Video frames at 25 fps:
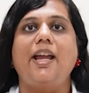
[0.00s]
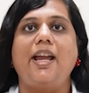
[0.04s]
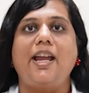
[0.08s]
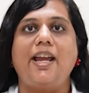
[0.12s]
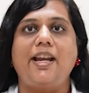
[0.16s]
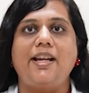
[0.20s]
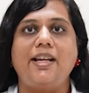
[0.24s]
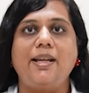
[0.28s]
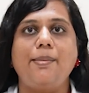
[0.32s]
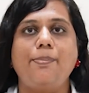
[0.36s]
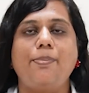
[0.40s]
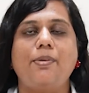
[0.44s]

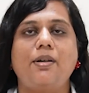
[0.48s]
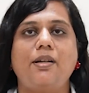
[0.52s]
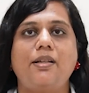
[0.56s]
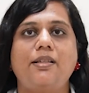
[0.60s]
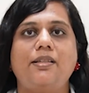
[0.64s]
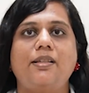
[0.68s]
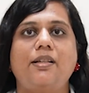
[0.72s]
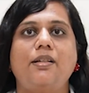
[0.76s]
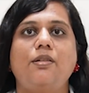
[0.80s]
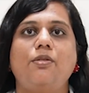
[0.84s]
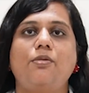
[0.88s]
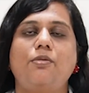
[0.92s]
Any
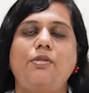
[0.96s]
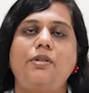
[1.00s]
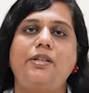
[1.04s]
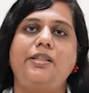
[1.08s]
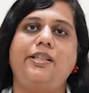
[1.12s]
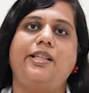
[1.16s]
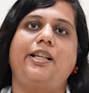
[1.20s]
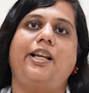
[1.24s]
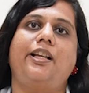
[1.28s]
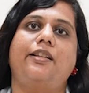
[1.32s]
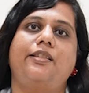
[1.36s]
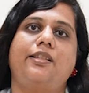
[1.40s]
person who
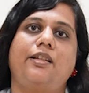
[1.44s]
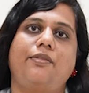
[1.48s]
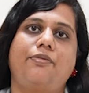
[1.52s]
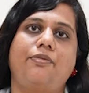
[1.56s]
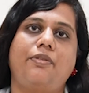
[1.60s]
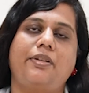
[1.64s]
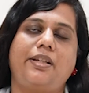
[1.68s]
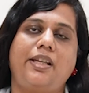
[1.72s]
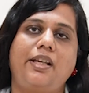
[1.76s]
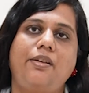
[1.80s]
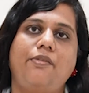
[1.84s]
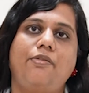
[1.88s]
is
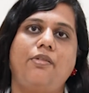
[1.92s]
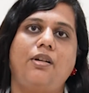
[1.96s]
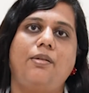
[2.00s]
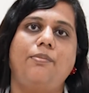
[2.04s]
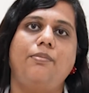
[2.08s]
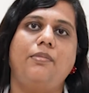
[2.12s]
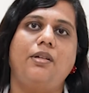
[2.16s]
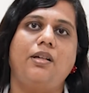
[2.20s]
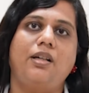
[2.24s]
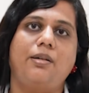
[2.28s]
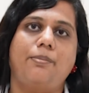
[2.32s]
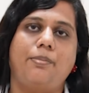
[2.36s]
suffering
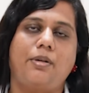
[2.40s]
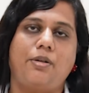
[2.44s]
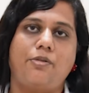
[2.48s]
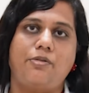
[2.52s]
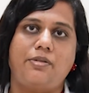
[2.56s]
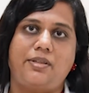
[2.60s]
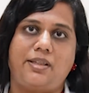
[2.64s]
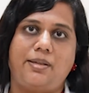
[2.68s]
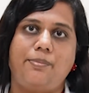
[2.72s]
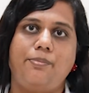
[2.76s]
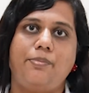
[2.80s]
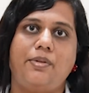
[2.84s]
from the
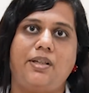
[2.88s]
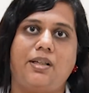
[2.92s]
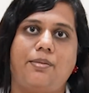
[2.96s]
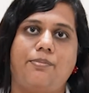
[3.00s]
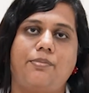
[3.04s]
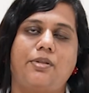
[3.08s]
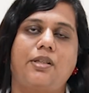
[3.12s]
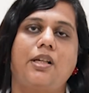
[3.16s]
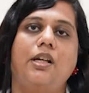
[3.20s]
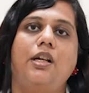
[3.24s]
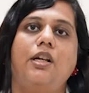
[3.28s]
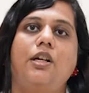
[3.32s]
above
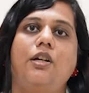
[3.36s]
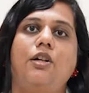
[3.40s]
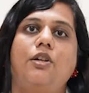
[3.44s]
symptoms